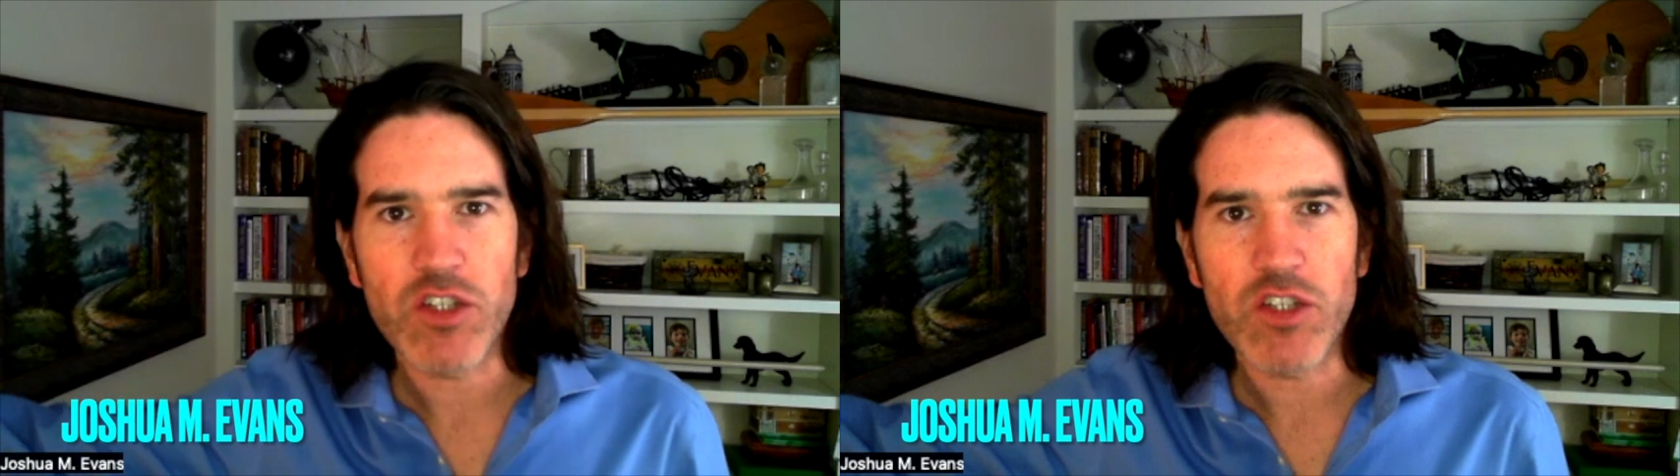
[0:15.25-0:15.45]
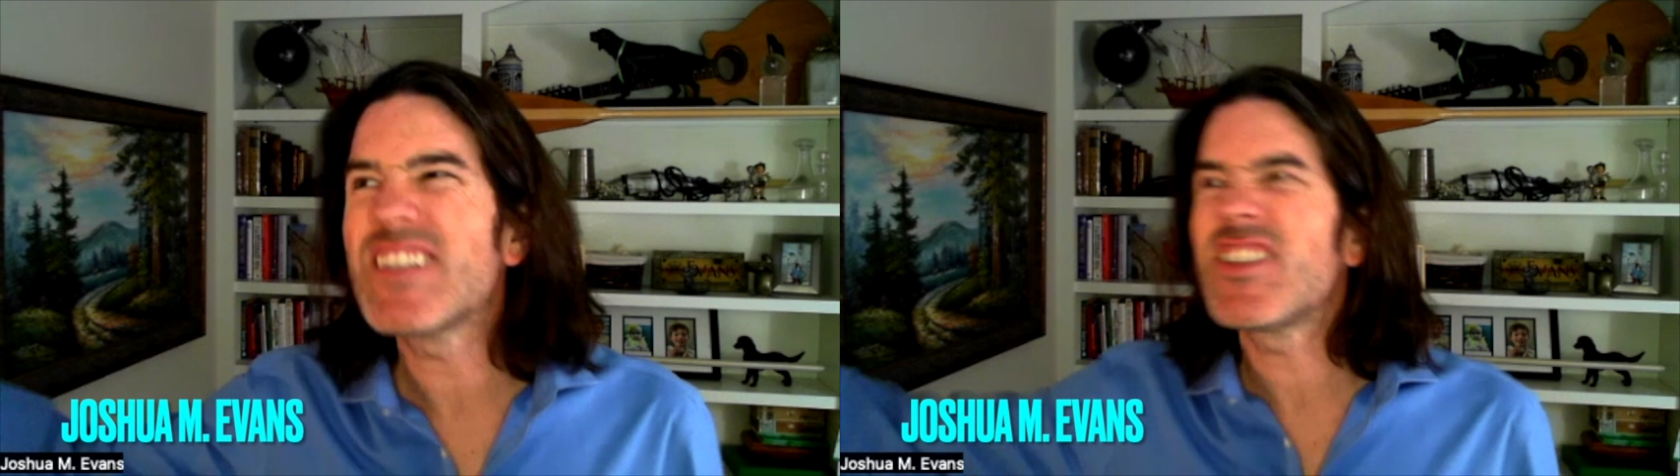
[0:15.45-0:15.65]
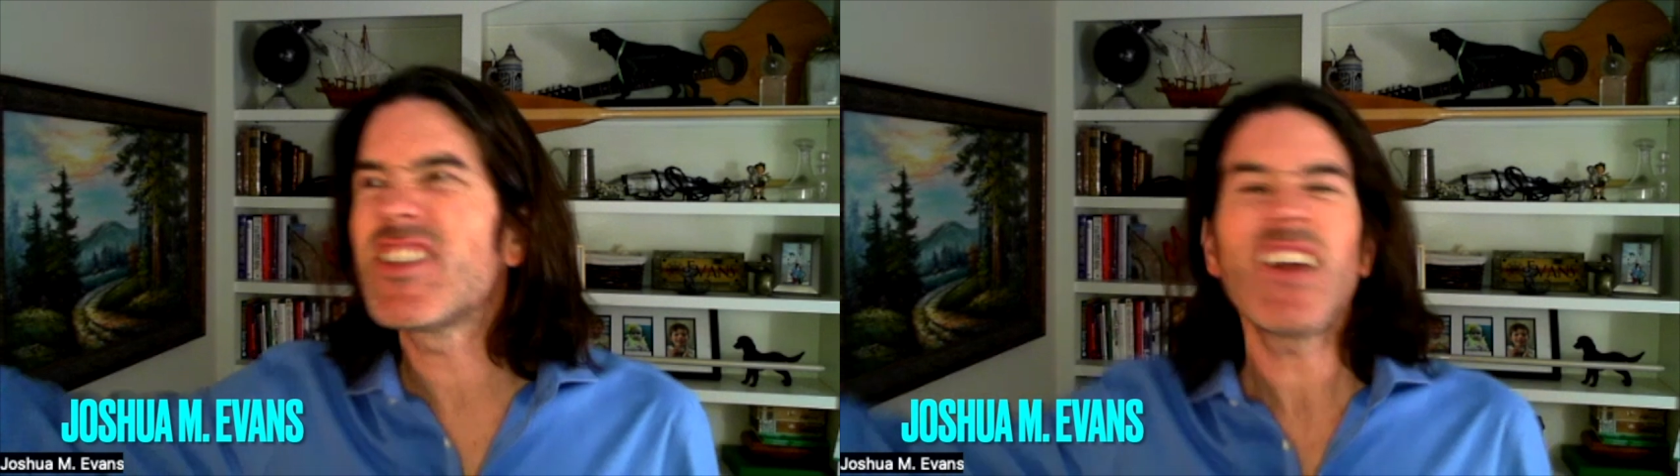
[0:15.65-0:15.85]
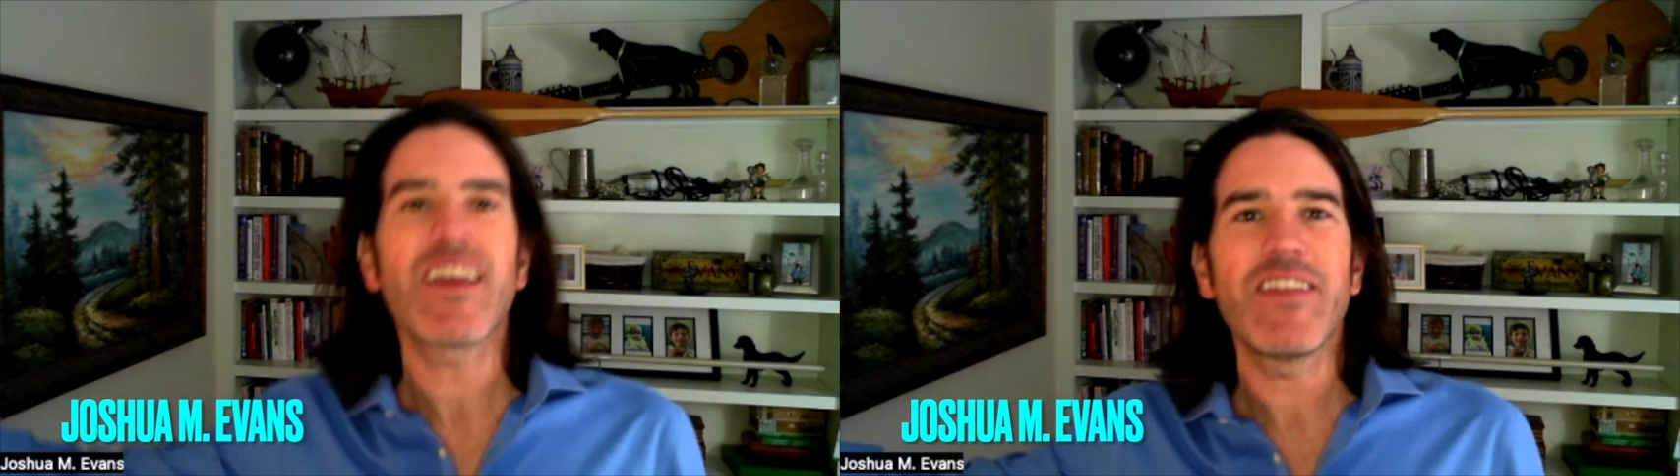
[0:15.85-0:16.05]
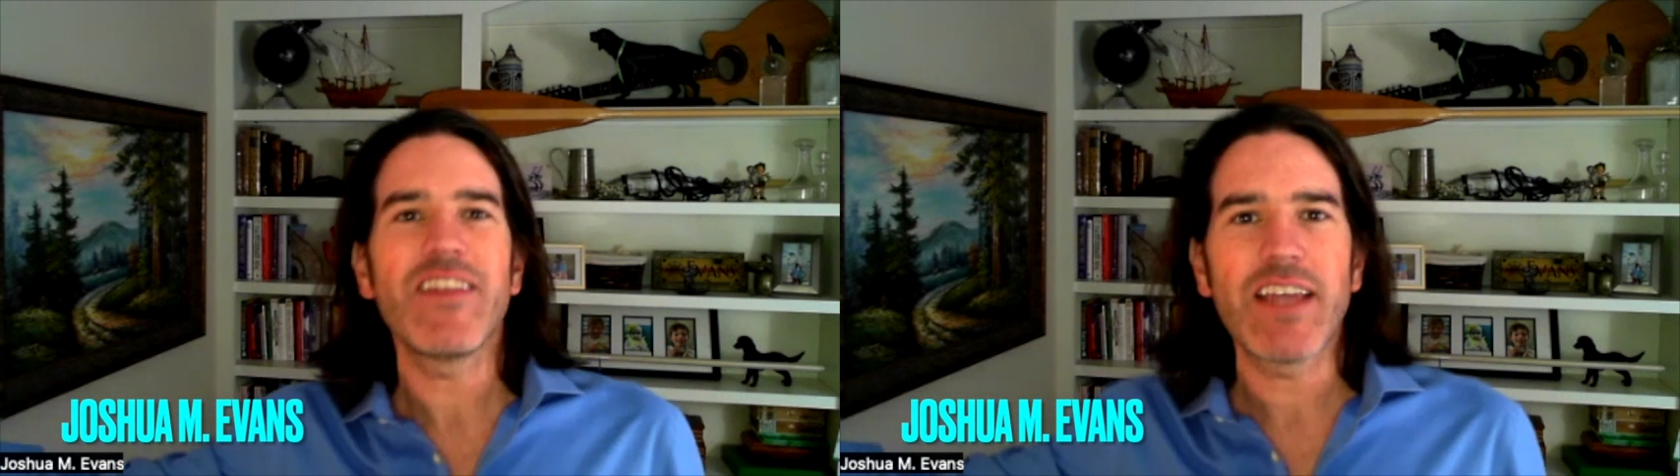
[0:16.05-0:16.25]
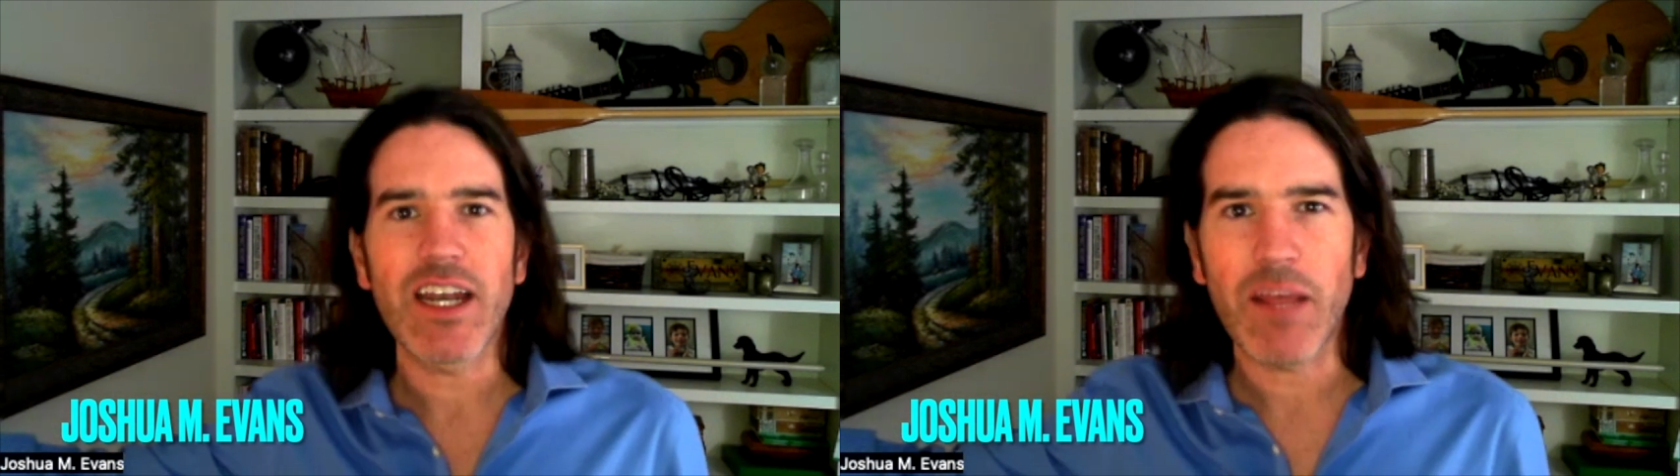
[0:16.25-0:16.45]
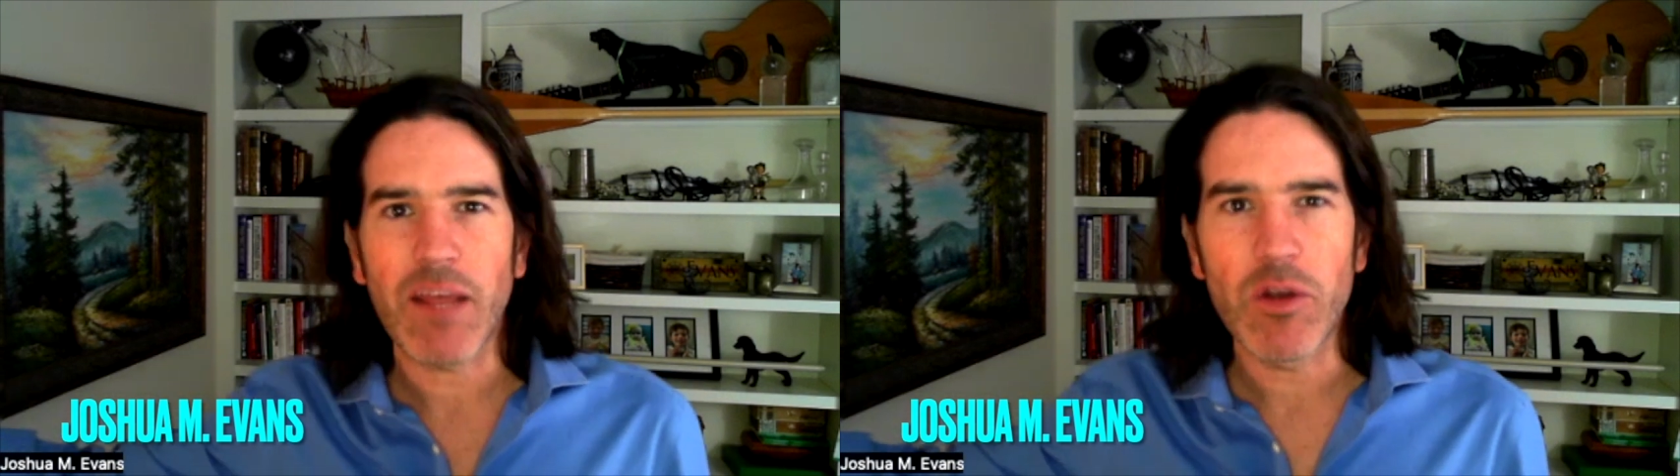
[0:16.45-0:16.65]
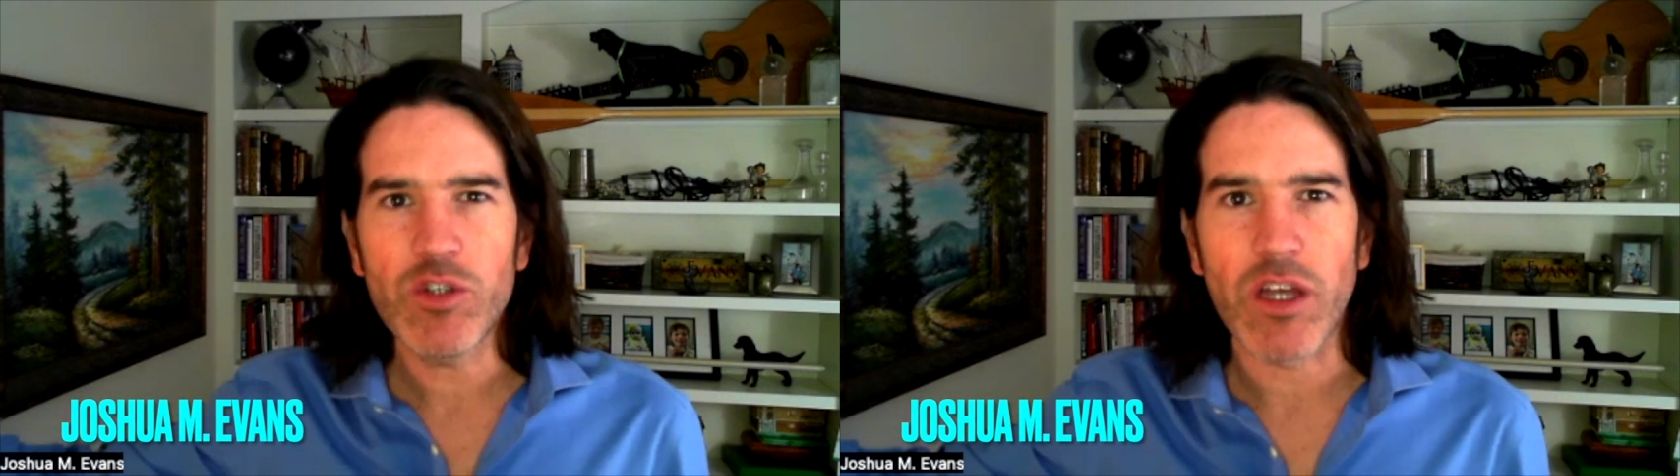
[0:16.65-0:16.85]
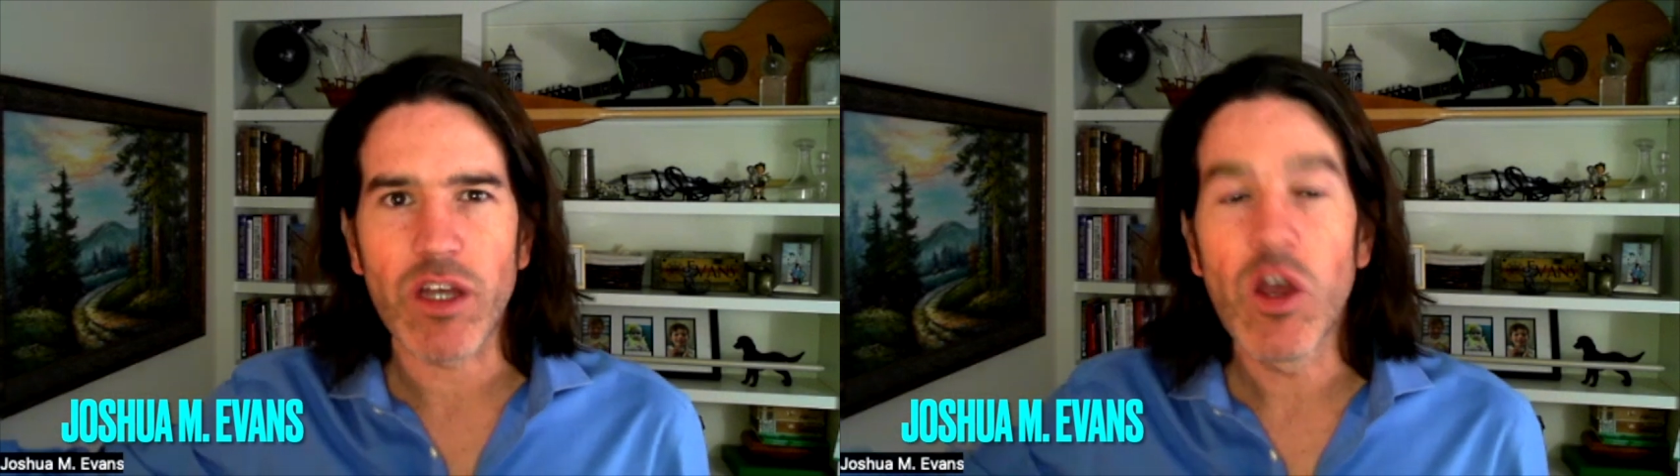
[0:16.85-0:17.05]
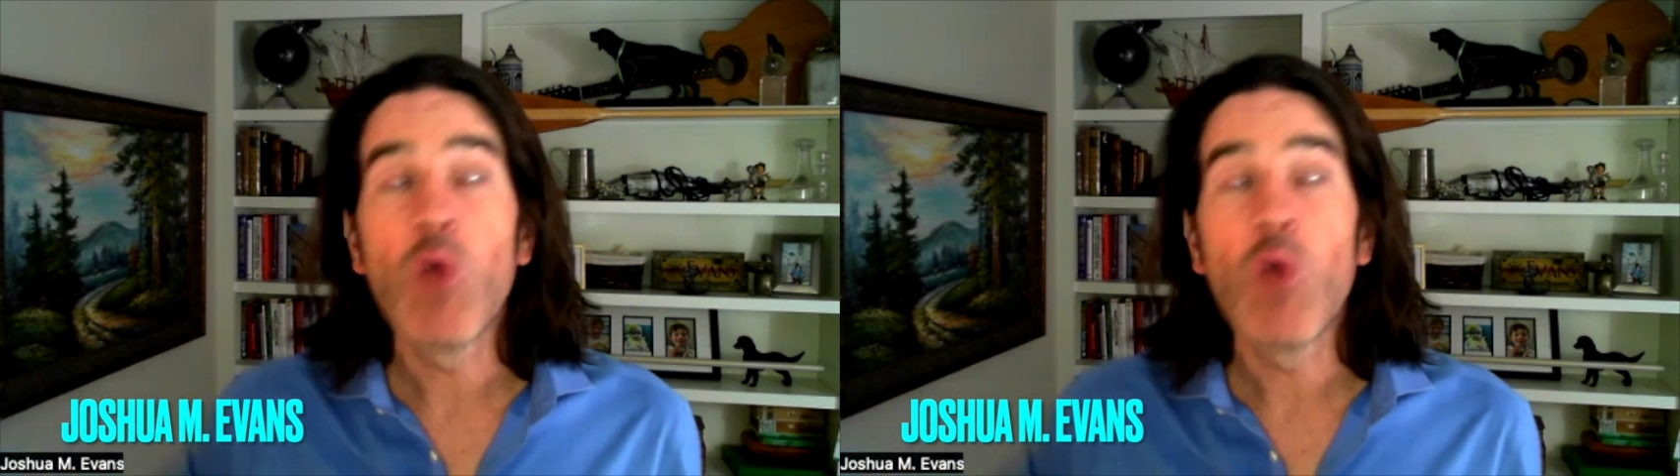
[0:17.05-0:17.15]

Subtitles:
We get stuck in the day-to-day minutia.